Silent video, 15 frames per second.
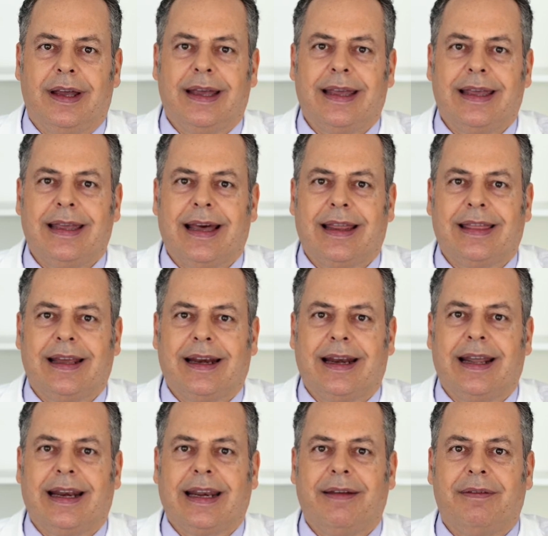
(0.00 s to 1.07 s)
of his youth
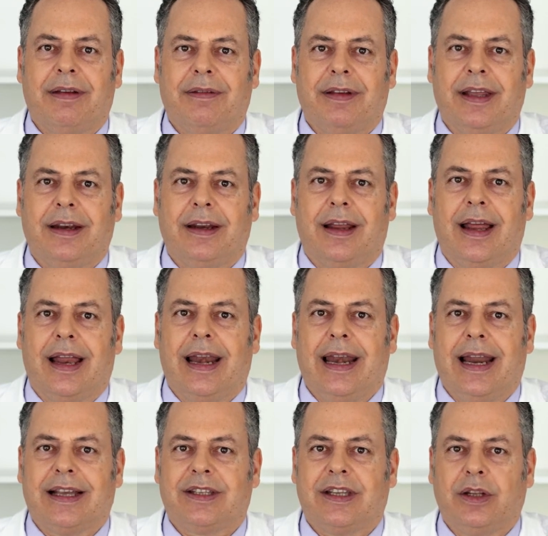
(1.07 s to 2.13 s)
or childhood
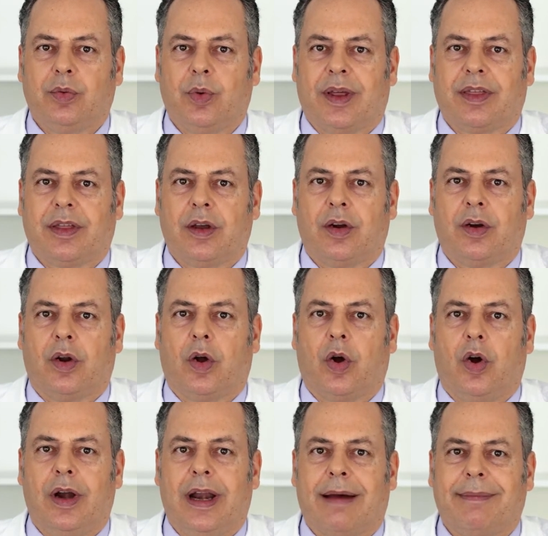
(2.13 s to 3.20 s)
with the
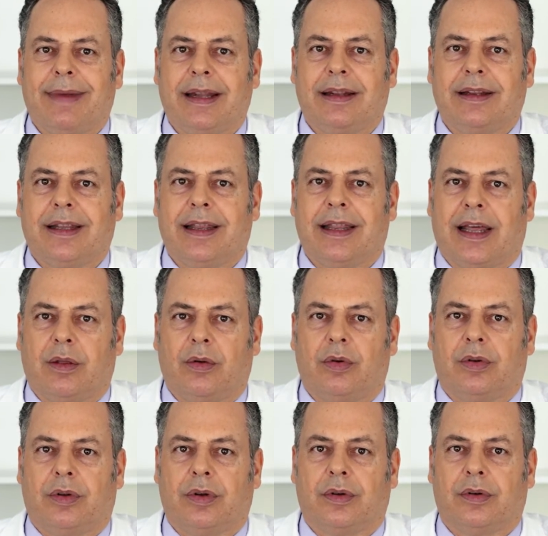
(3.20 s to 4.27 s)
experience and maturity
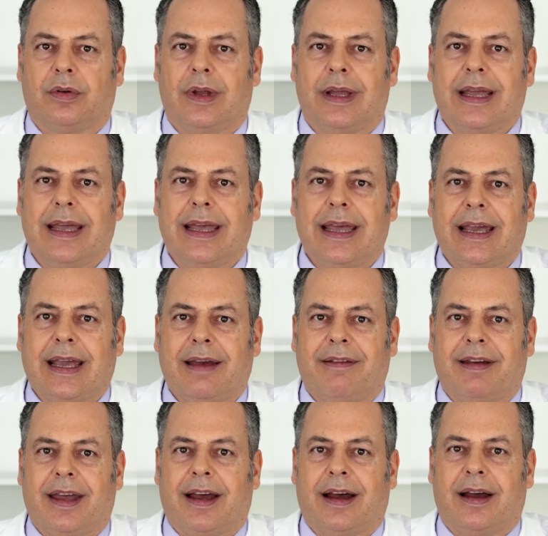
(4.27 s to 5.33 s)
that his adult
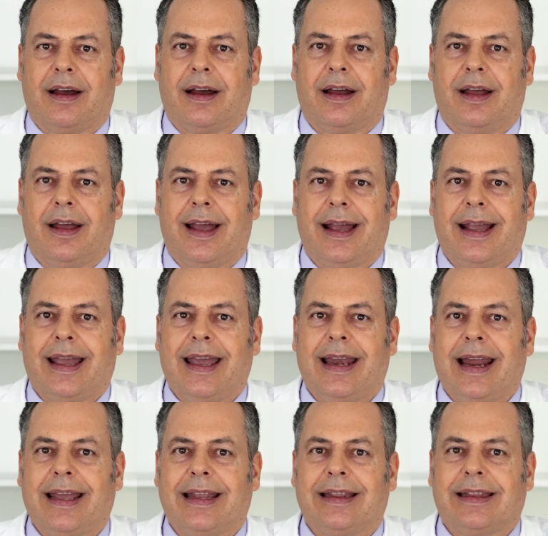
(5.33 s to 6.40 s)
patient has today.
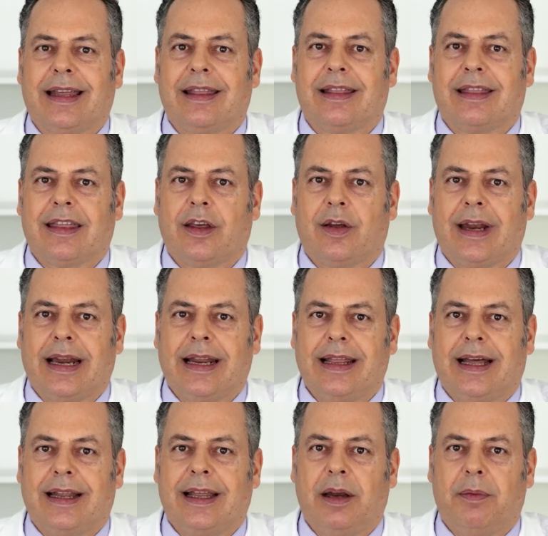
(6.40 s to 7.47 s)
It
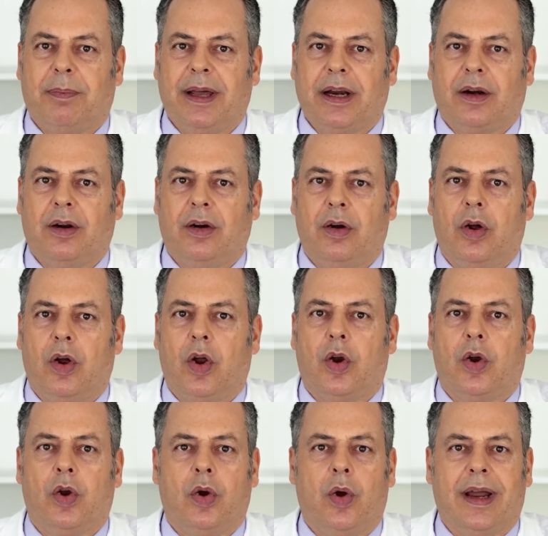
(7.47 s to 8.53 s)
is not the same for a
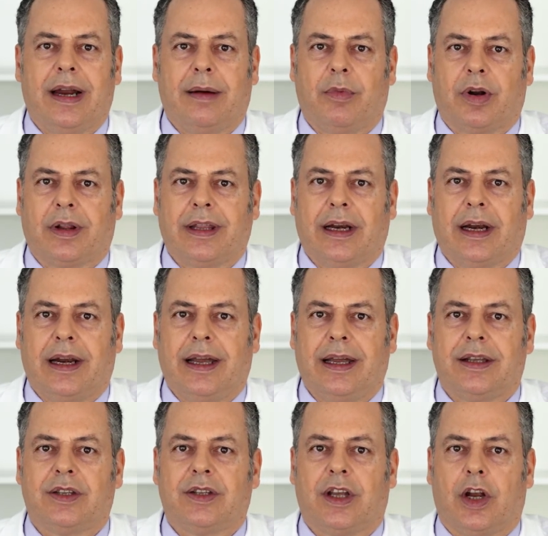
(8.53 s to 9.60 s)
person of 6 years
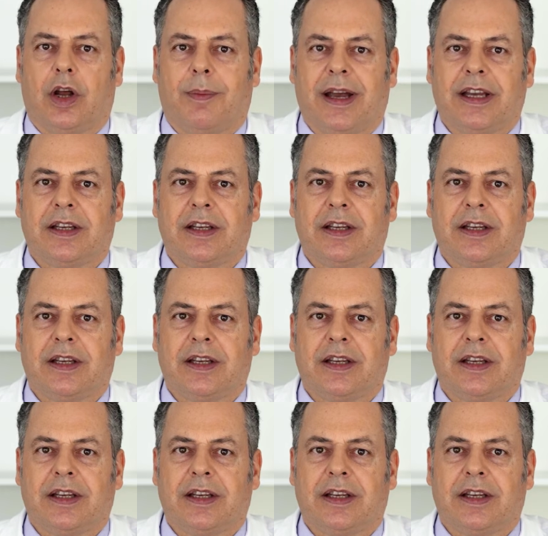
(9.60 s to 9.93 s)
old